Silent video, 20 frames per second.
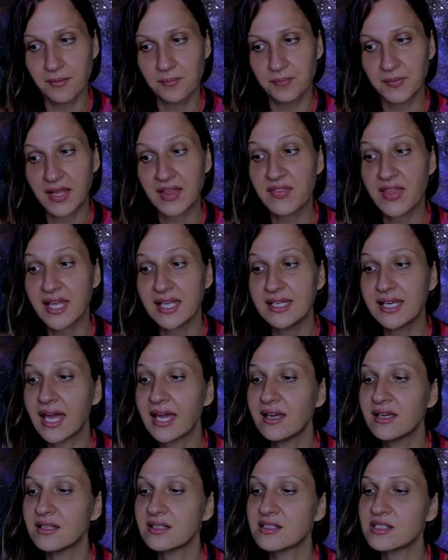and they
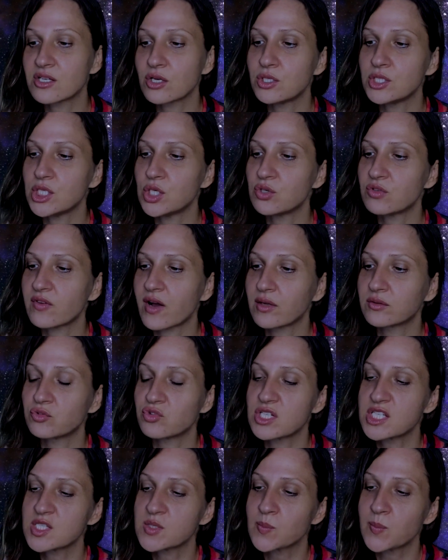gained a newfound
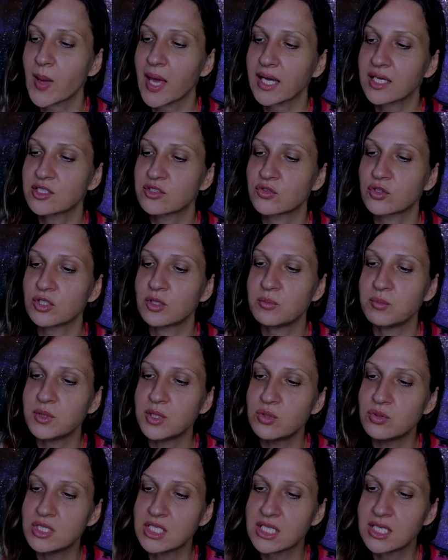respect for the
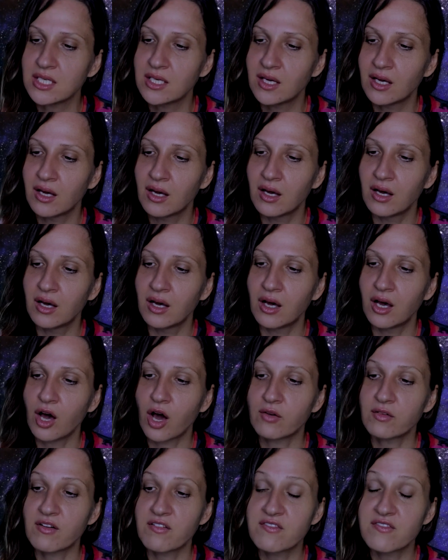beauty
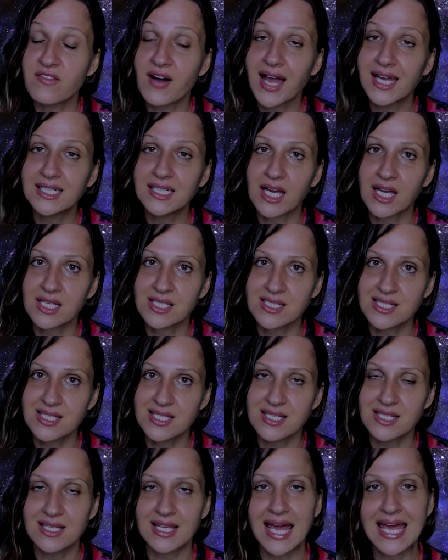of a finite
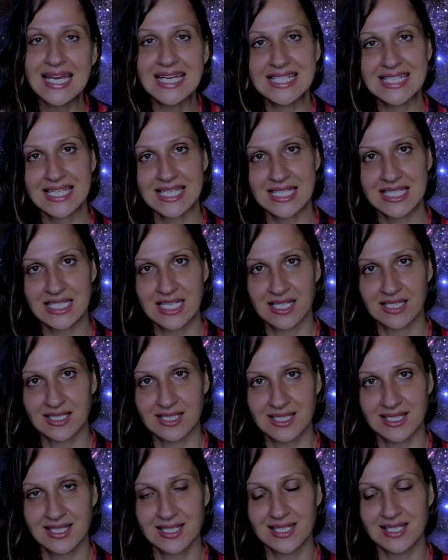
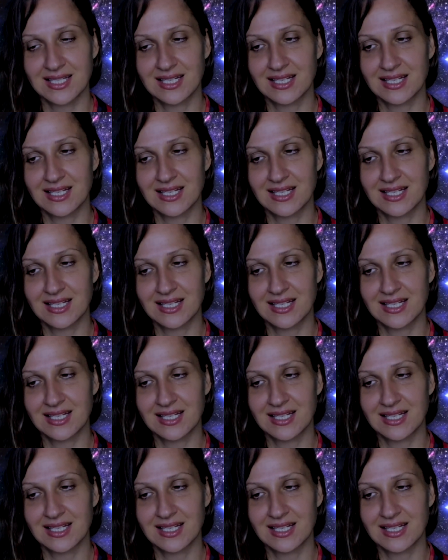existence.